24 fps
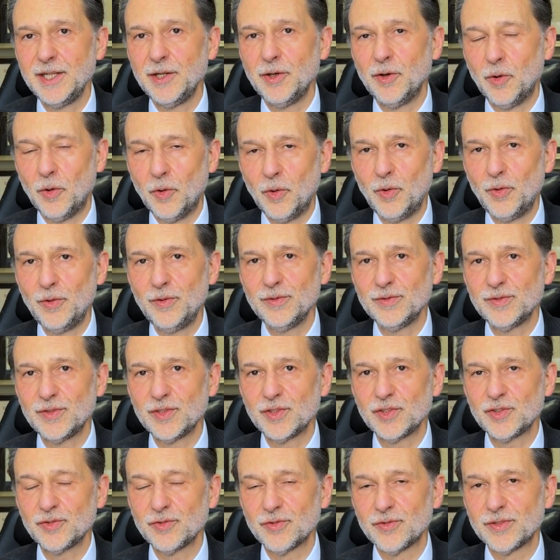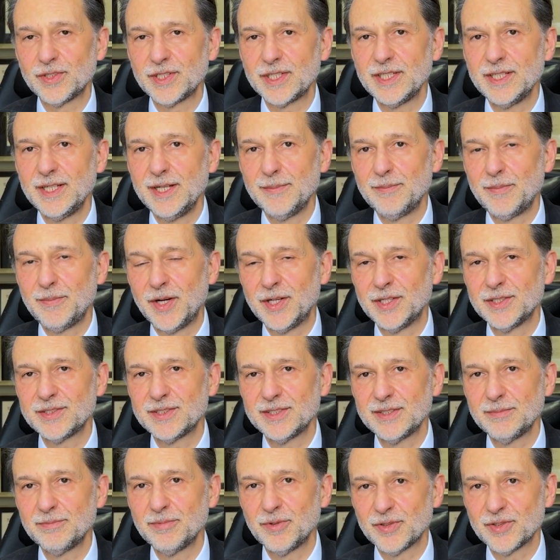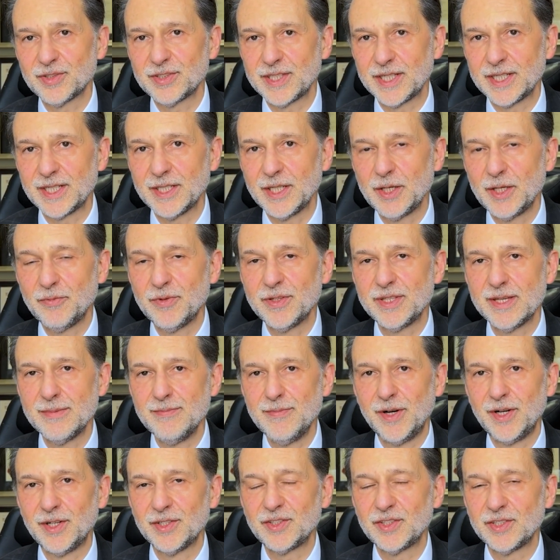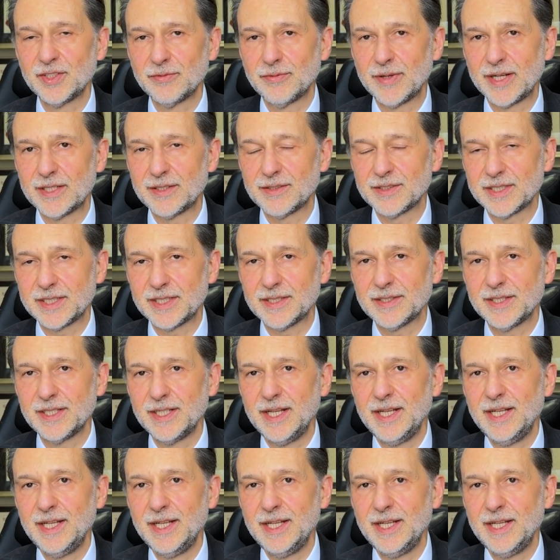or destroy parts of the prostate with a margin around it.